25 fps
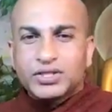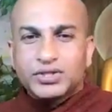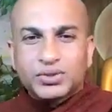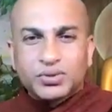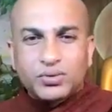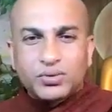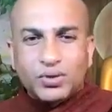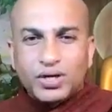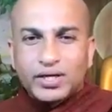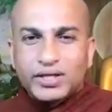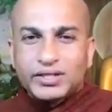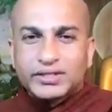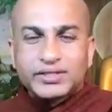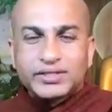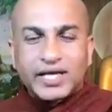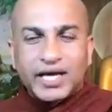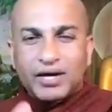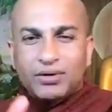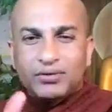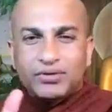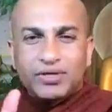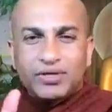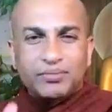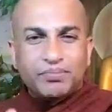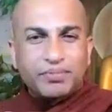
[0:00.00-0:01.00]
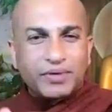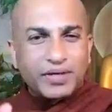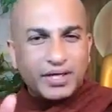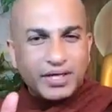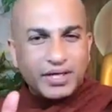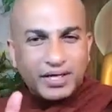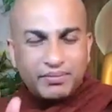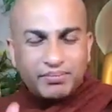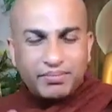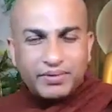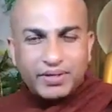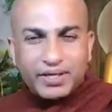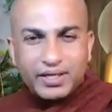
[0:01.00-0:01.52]
scholars have different
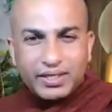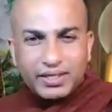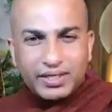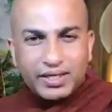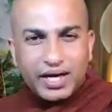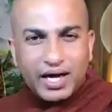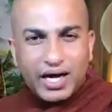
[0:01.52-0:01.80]
different